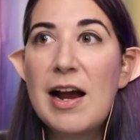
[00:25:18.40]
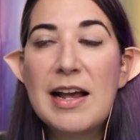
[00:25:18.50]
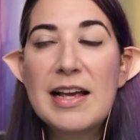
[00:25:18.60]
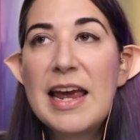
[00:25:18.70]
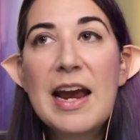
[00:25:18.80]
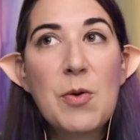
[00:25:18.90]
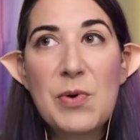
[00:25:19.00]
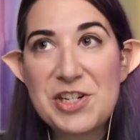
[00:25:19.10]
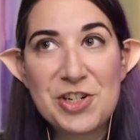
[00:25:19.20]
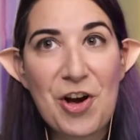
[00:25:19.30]
can't
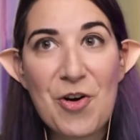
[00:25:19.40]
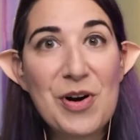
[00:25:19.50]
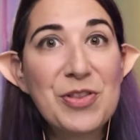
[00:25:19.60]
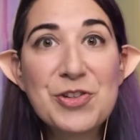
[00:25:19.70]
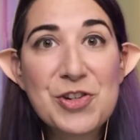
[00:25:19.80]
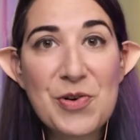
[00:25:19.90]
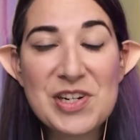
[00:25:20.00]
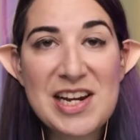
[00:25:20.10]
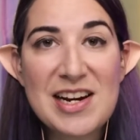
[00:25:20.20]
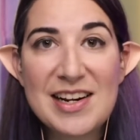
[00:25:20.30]
wait to go, and they're so
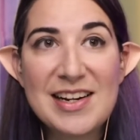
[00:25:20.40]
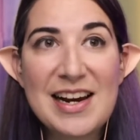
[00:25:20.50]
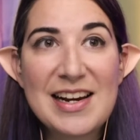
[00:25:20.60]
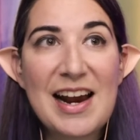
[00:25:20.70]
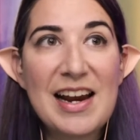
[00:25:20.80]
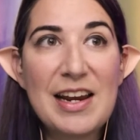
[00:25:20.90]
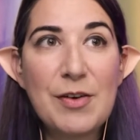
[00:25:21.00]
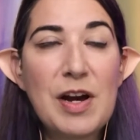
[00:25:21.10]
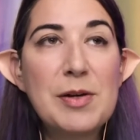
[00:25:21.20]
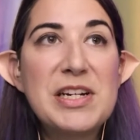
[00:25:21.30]
excited. And I
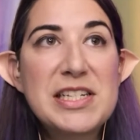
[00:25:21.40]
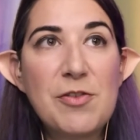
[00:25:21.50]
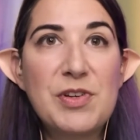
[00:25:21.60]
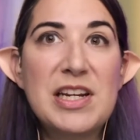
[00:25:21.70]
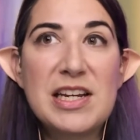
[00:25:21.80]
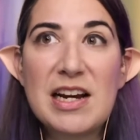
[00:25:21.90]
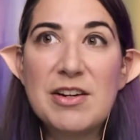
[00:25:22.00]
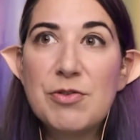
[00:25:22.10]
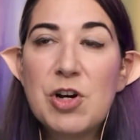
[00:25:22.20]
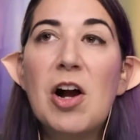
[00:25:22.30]
find myself getting kind
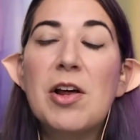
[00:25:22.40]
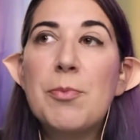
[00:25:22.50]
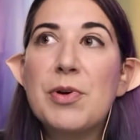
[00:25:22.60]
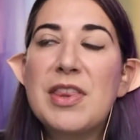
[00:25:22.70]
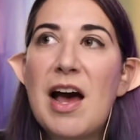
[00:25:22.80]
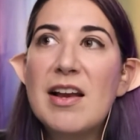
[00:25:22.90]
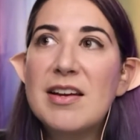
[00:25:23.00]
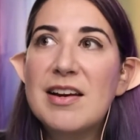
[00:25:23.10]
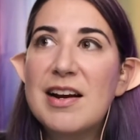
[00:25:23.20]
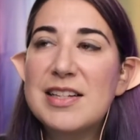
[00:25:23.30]
of caught up with that
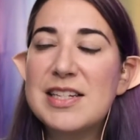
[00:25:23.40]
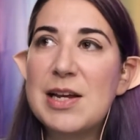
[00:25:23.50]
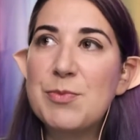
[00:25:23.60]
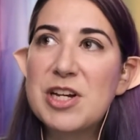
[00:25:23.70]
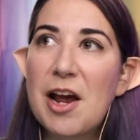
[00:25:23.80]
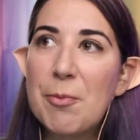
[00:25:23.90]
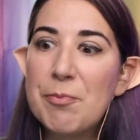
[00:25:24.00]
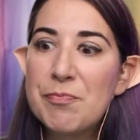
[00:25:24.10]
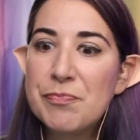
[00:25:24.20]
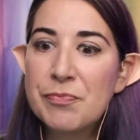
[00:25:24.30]
at the same
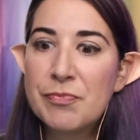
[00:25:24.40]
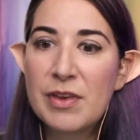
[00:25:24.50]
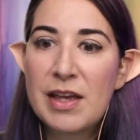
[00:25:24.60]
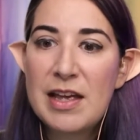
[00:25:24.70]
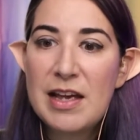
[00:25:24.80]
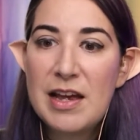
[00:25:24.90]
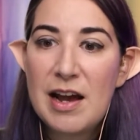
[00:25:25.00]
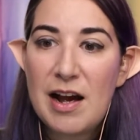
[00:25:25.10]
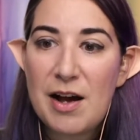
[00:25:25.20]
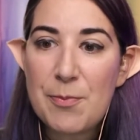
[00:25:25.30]
time.
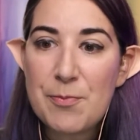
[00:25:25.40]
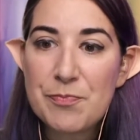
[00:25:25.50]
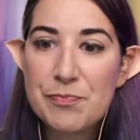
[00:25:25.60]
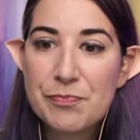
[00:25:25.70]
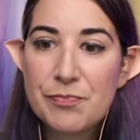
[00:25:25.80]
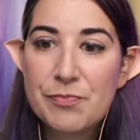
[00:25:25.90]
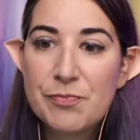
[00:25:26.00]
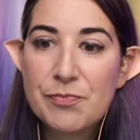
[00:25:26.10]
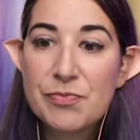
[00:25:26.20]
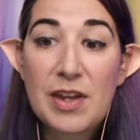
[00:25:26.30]
And
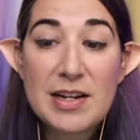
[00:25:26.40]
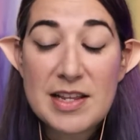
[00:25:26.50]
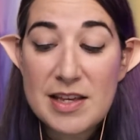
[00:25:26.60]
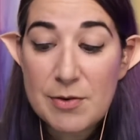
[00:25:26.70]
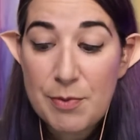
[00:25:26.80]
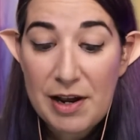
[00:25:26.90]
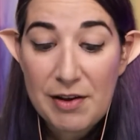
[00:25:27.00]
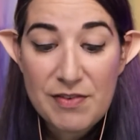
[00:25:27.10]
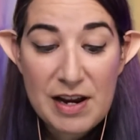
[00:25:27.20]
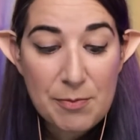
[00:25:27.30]
I think my
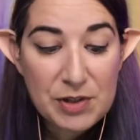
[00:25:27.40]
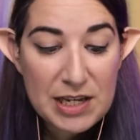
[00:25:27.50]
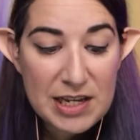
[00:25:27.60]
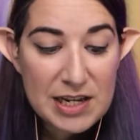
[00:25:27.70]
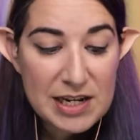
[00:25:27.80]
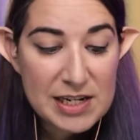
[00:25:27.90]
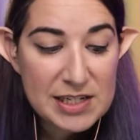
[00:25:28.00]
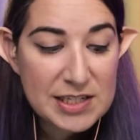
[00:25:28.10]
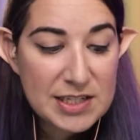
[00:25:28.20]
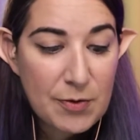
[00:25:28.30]
family
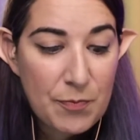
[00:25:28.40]
is